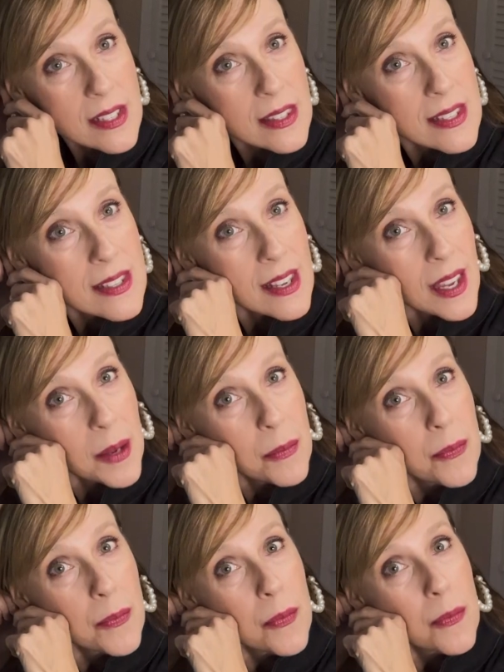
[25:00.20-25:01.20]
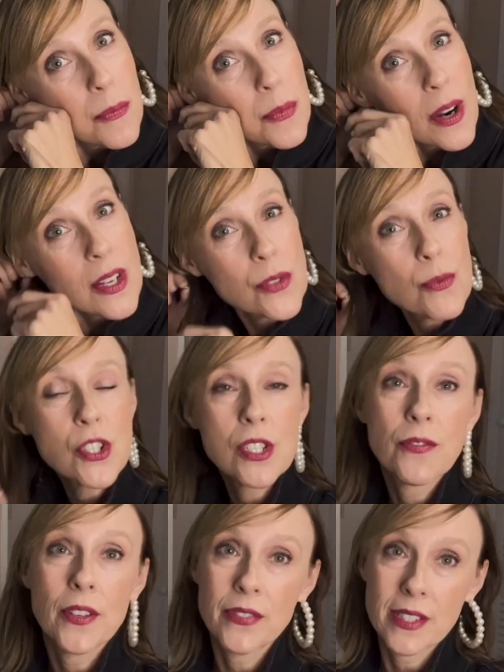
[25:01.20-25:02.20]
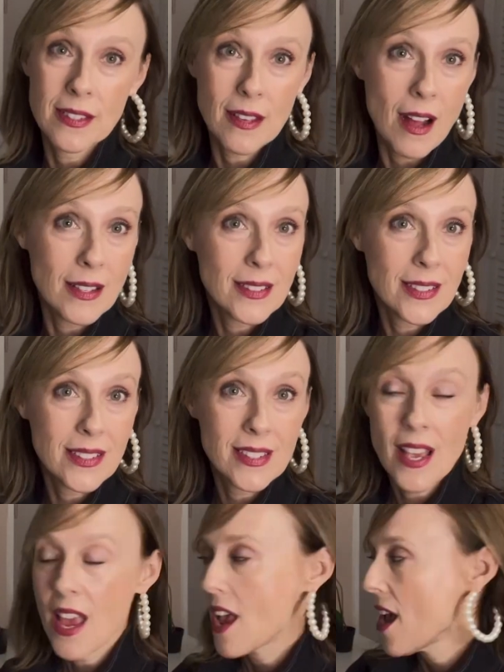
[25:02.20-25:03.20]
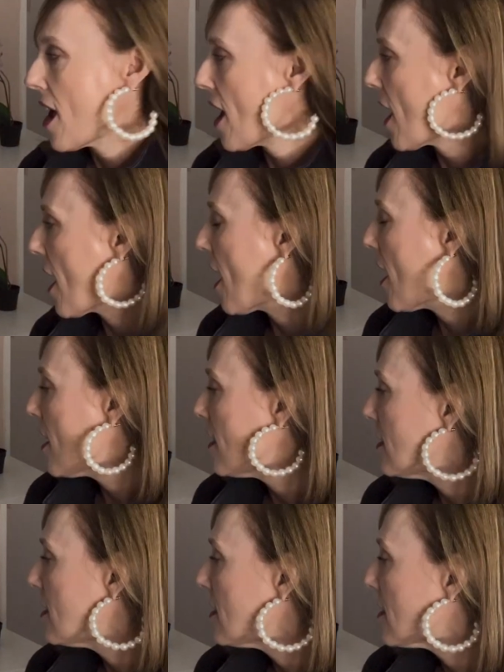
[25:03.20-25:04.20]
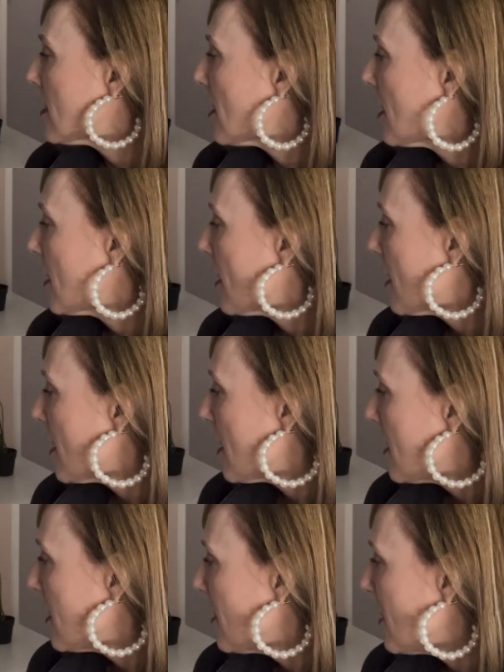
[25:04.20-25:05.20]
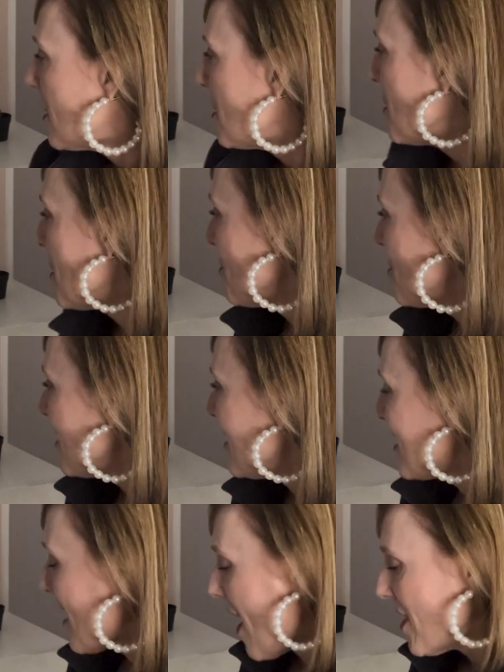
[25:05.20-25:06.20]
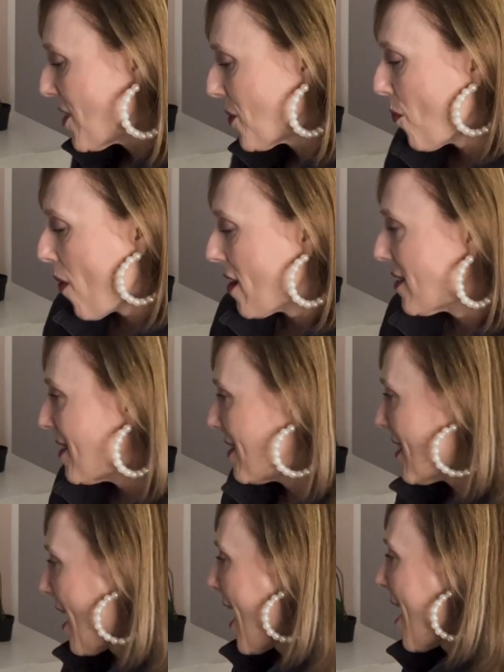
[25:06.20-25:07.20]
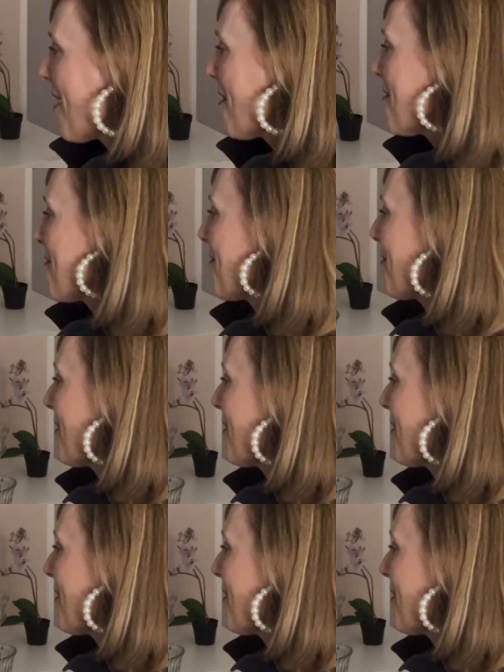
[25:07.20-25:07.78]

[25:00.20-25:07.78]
at the same price, which is $15. And, you know, just I just wanted to have